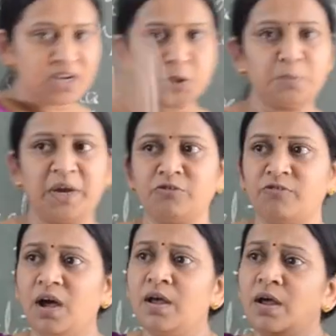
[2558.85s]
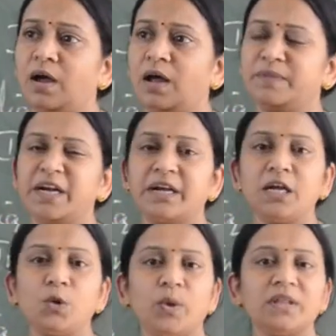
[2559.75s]
spectra they
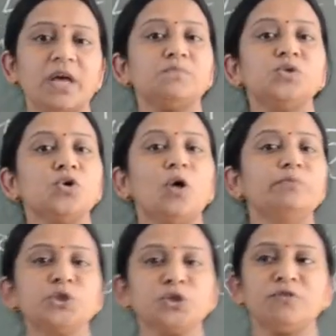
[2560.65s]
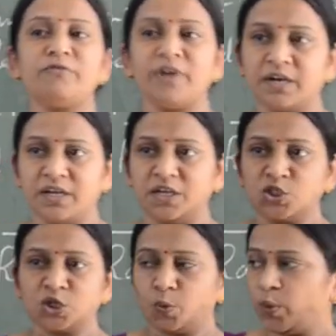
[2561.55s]
deal with absorption of
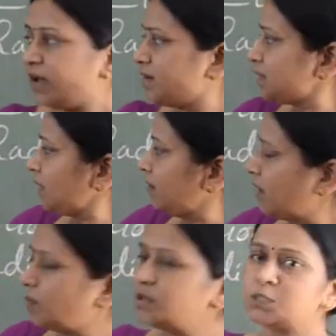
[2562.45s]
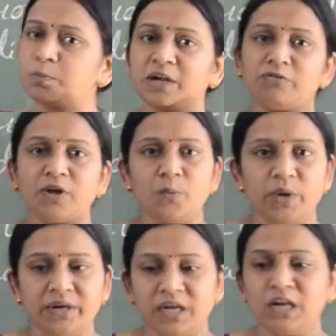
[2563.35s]
radiation, whereas in Raman spectra
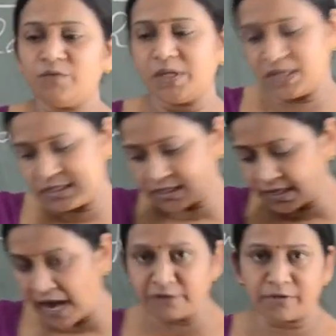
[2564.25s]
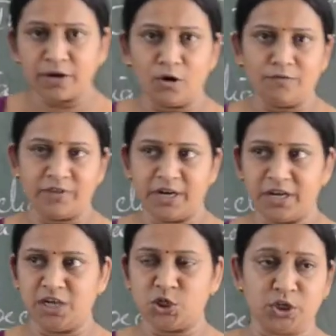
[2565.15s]
we deal with scattering of
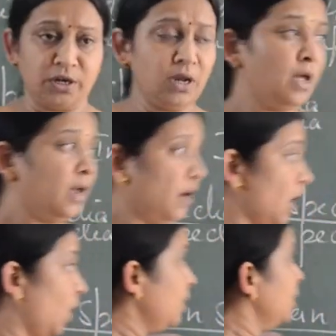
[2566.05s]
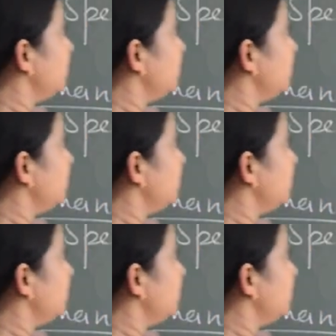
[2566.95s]
radiation. Now the